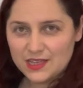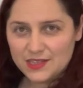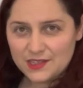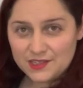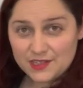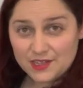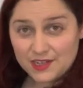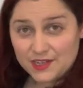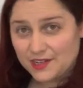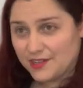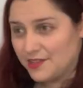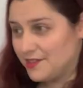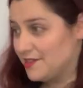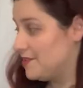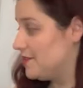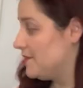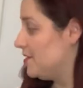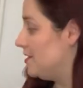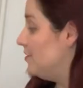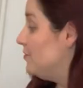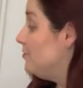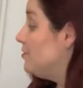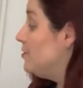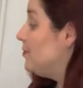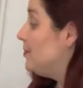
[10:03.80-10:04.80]
tones. So
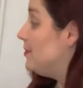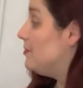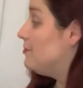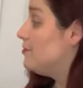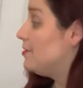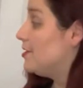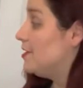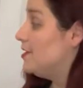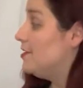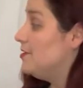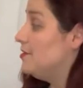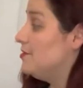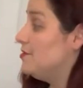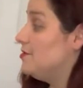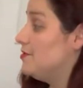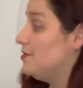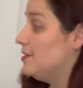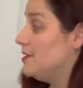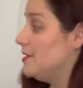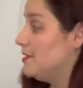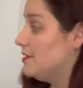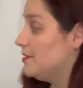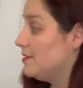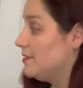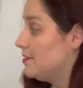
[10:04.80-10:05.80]
it would be worth you doing.